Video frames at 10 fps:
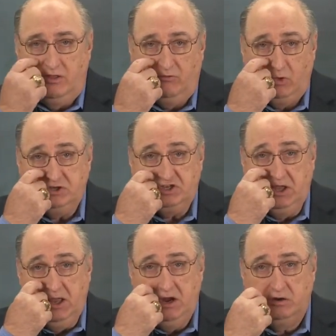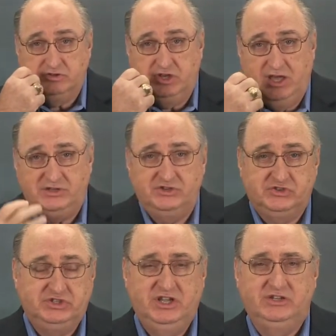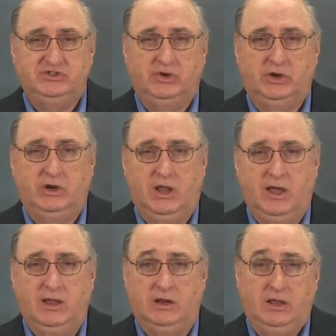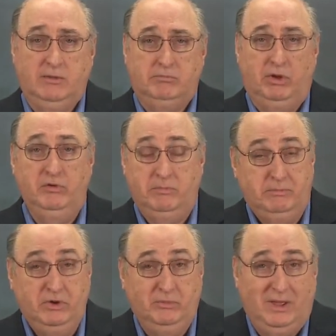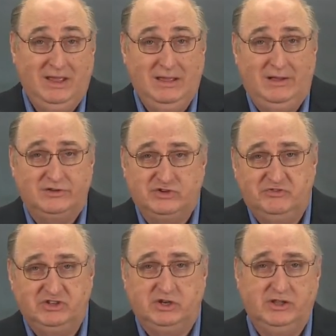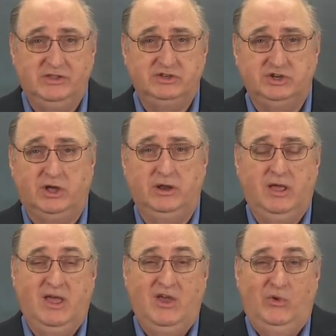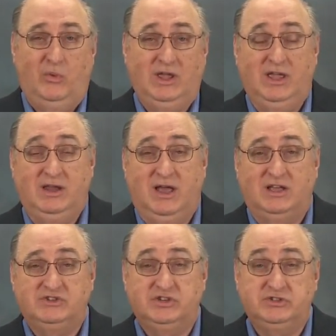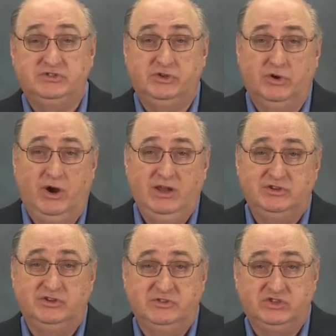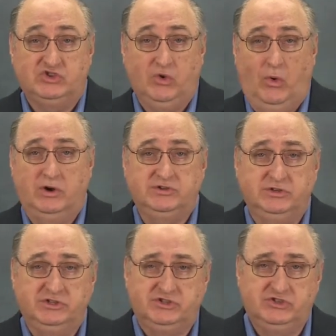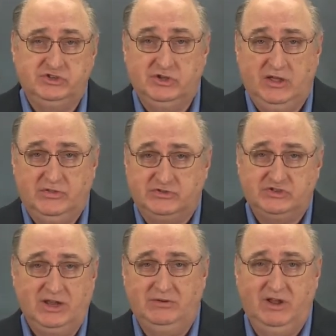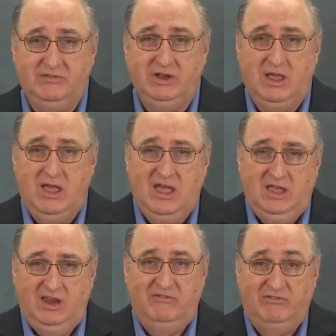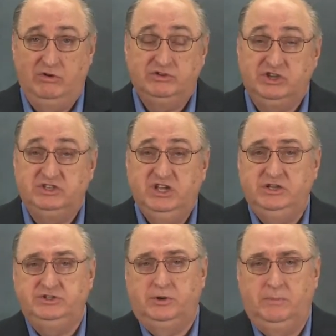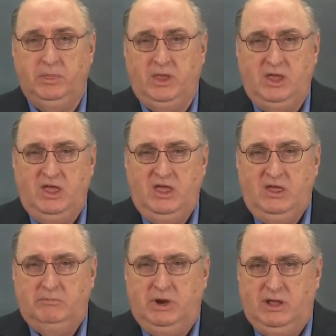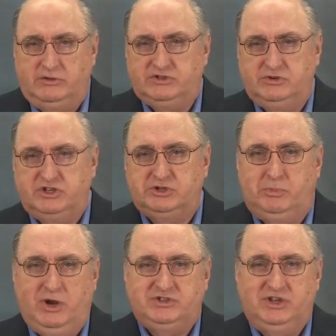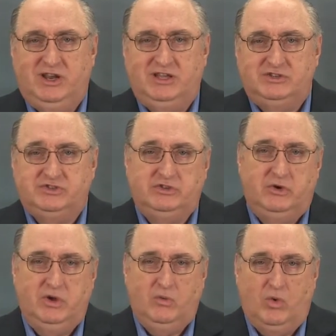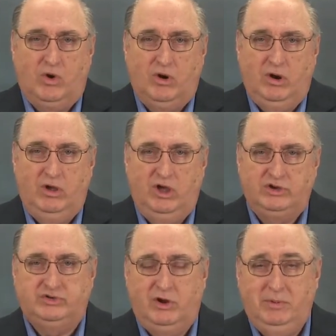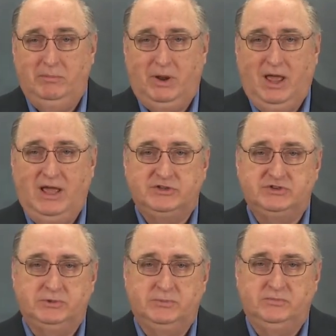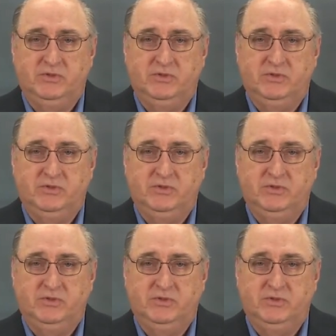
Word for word: Now, the voice he hears catches attention, likely booming uh, sufficiently that John recognizes the greatness of its source. And just the, at the sound of it, it evokes attention. But he also expressed it as though it were a trumpet blast